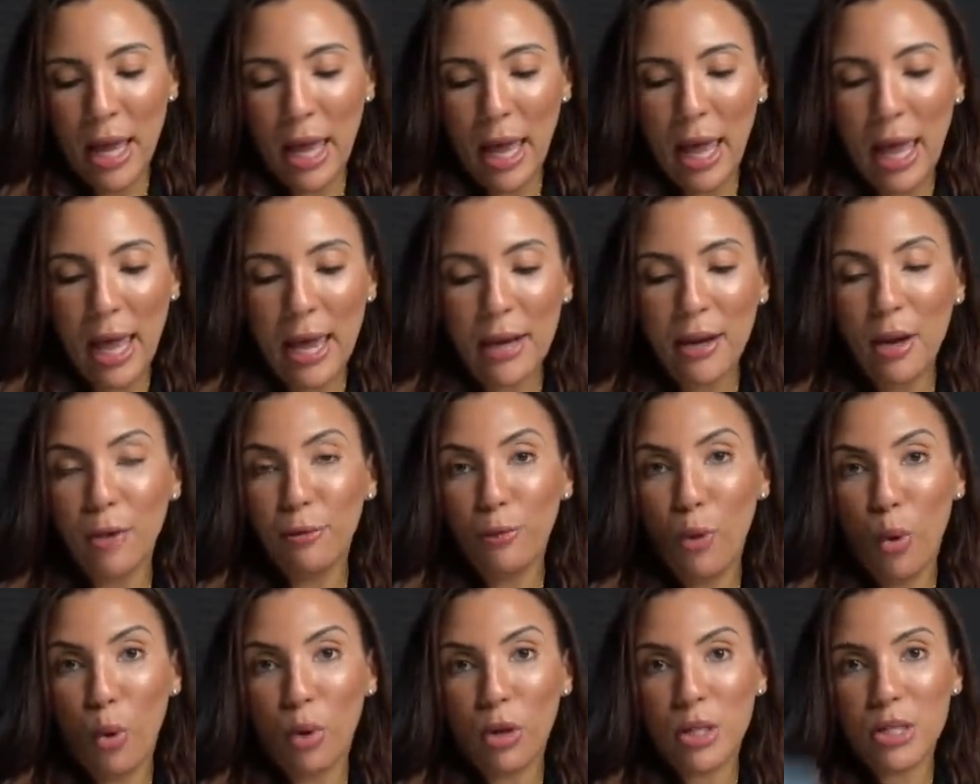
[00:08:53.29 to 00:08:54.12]
And of
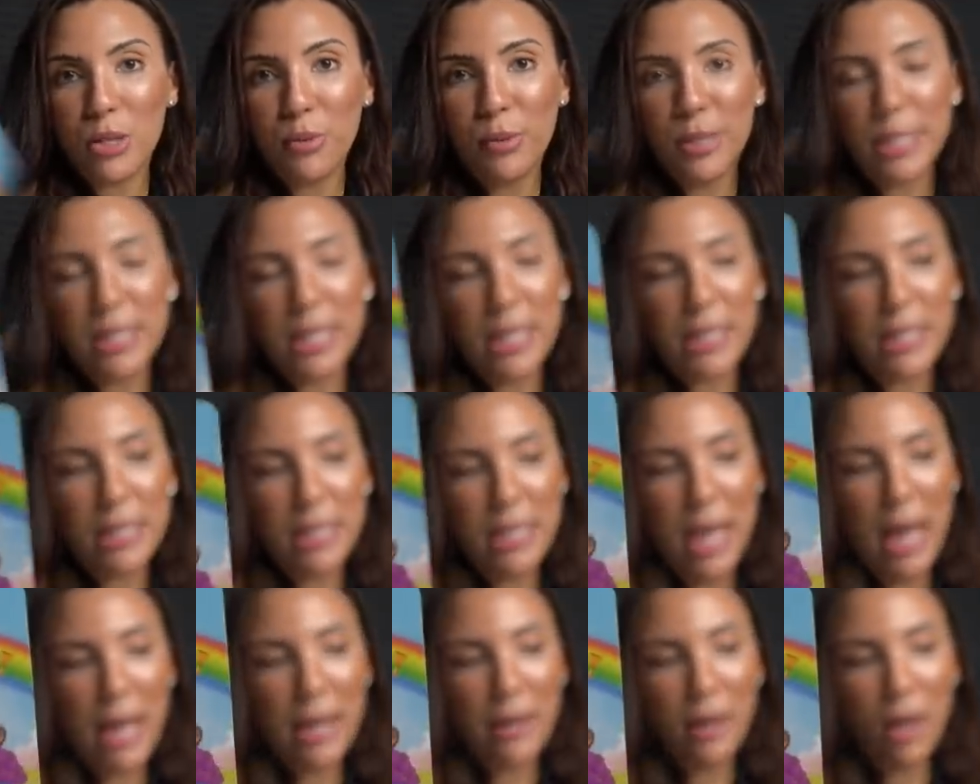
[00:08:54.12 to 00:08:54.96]
course, we see the
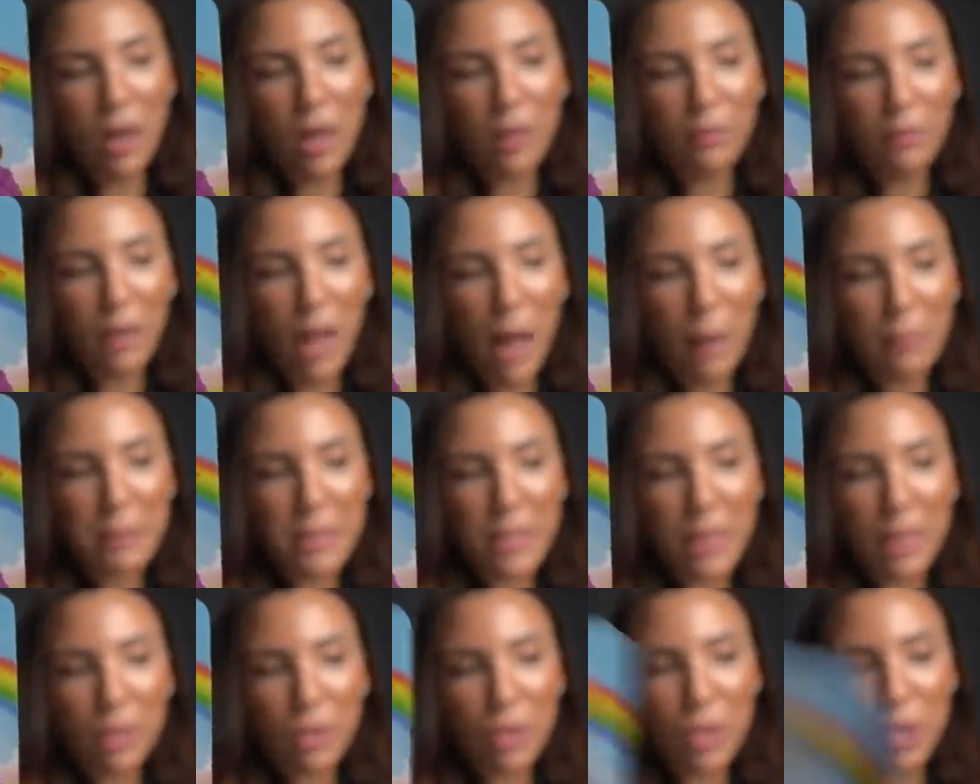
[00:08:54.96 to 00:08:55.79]
Ten of Cups
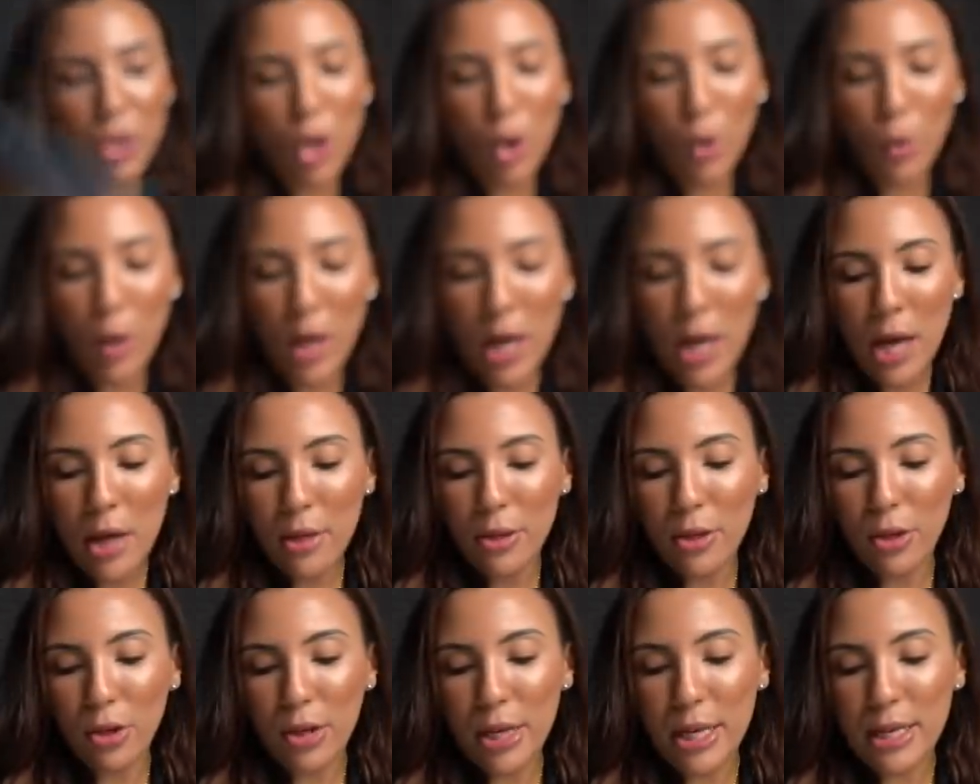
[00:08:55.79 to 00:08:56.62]
here. So
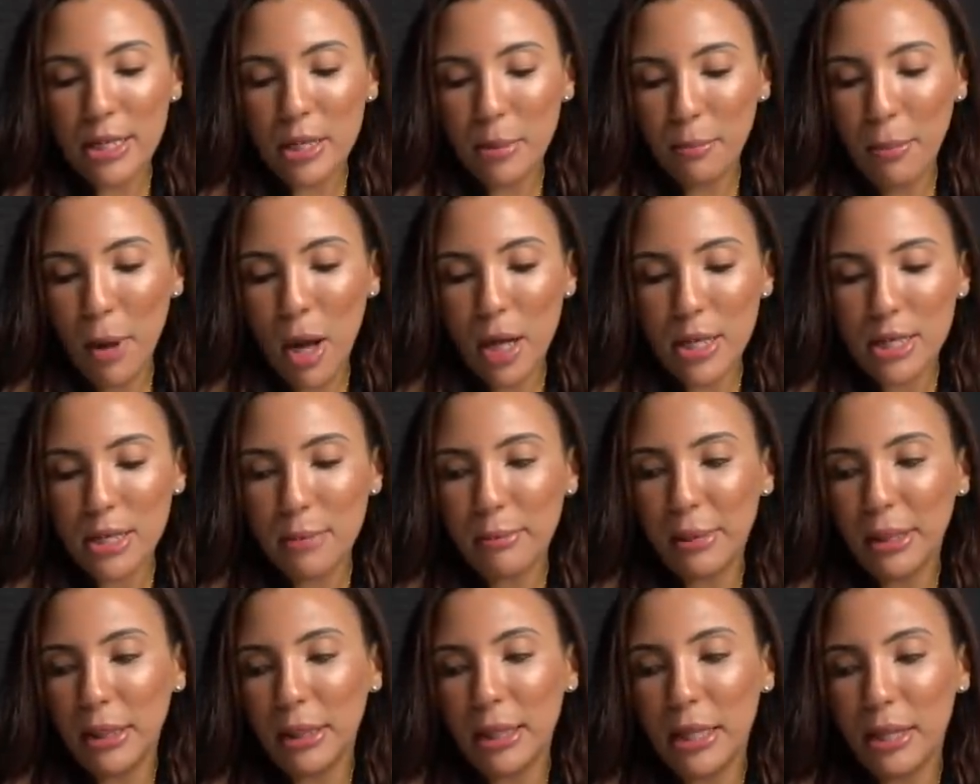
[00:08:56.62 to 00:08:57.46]
there is a
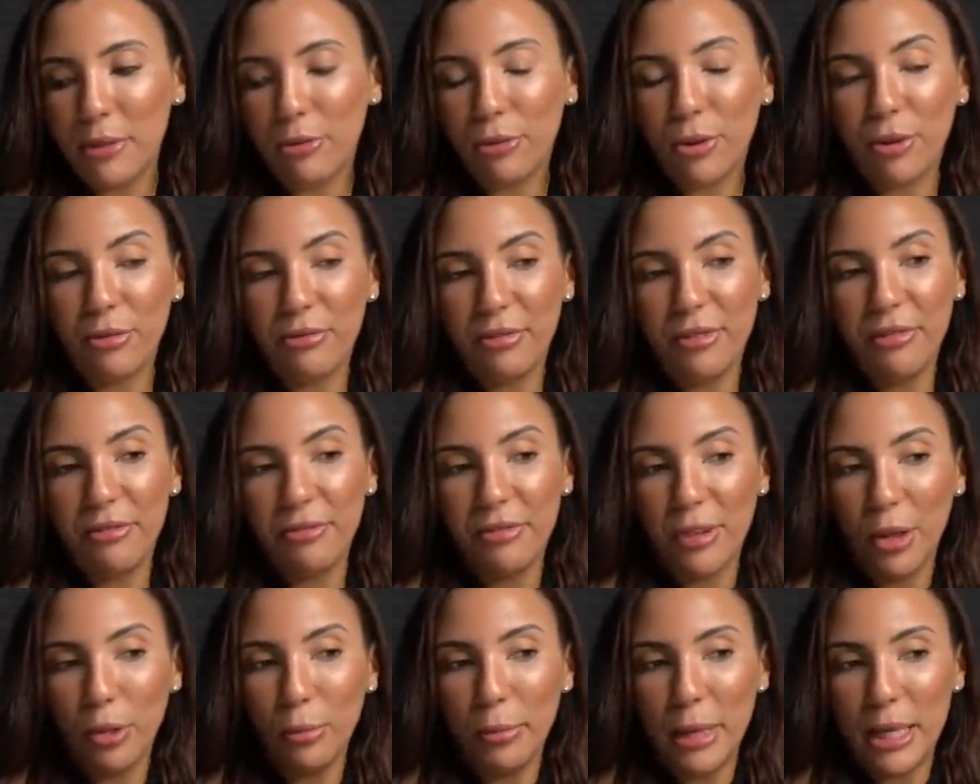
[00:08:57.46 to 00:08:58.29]
possibility for
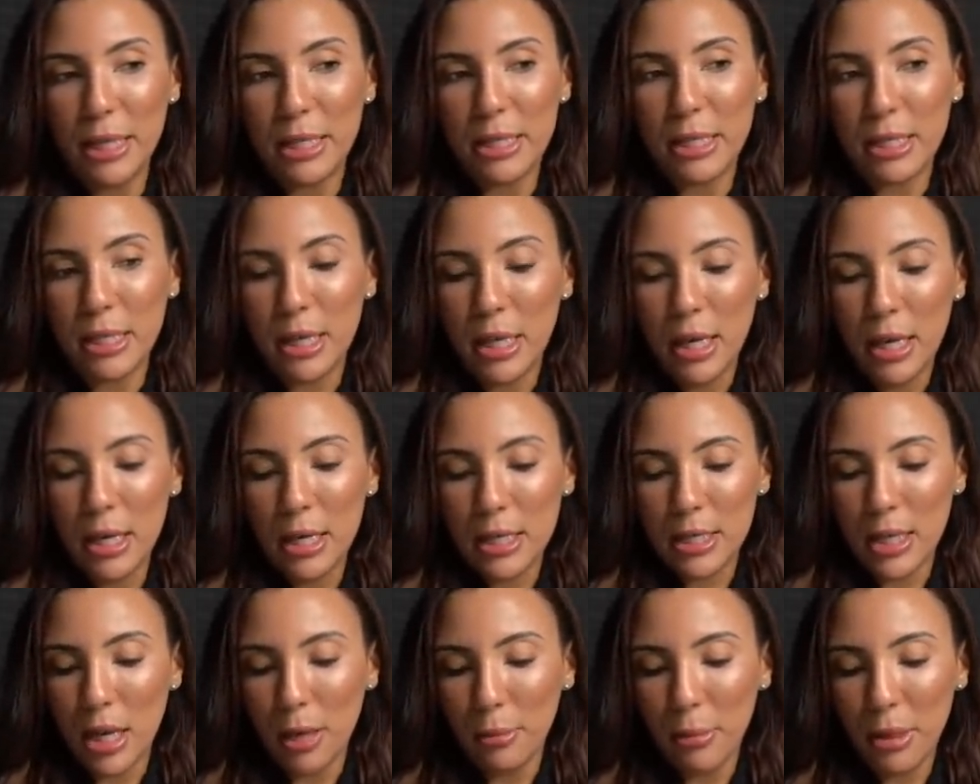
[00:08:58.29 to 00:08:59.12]
fulfillment.
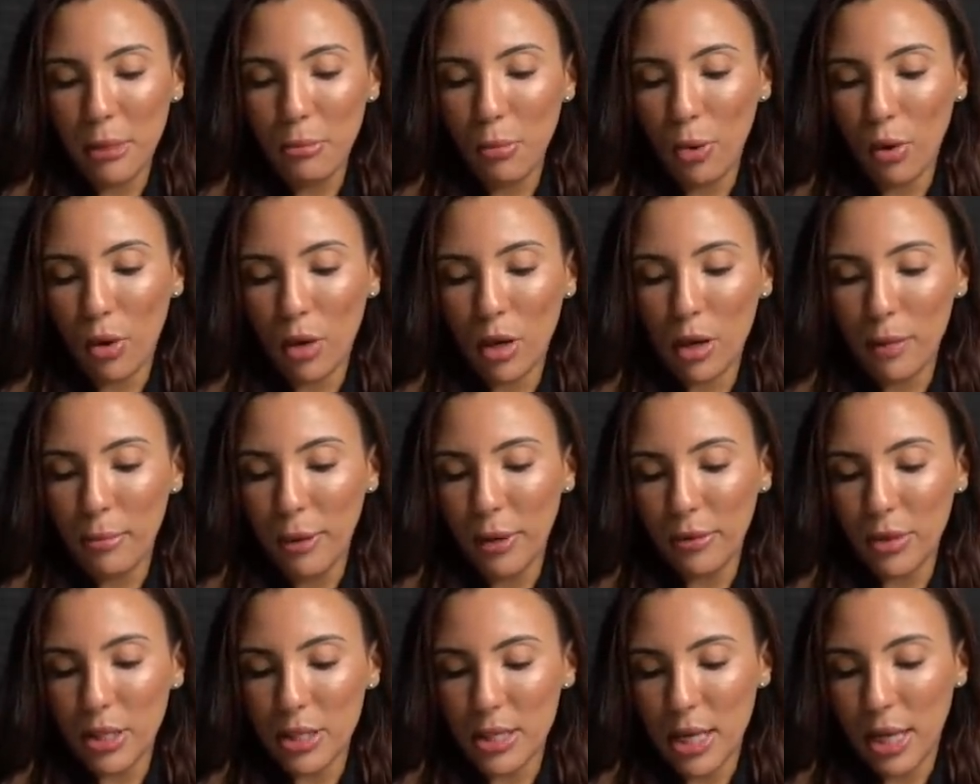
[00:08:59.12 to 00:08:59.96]
Tell me more
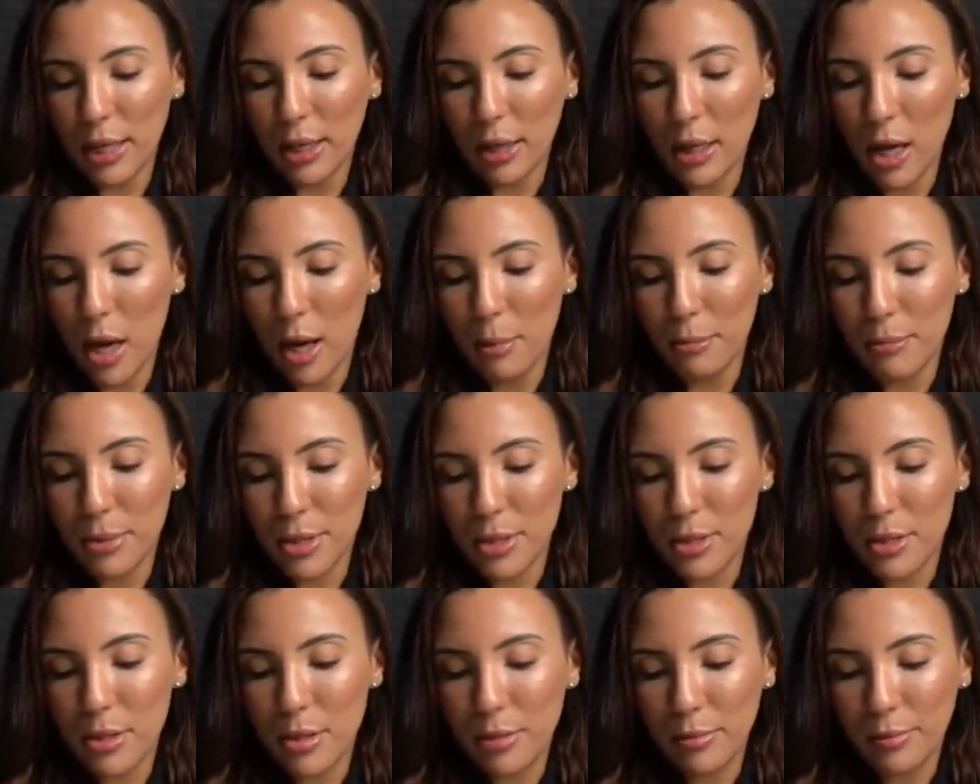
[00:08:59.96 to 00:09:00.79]
about the Ten of
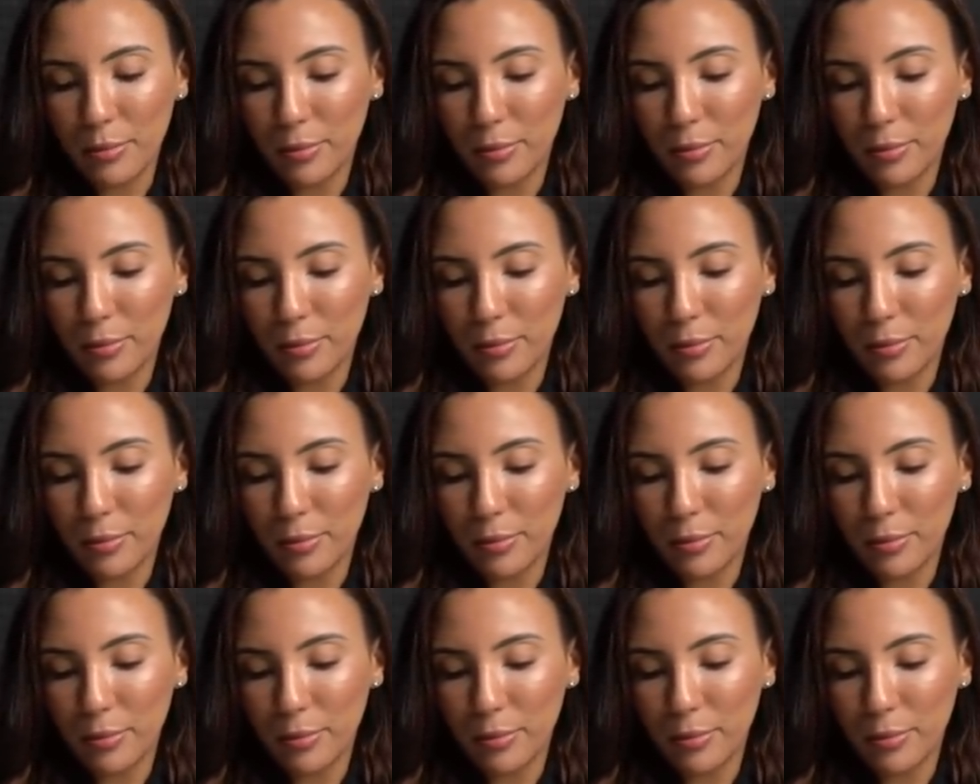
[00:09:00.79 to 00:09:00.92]
Cups.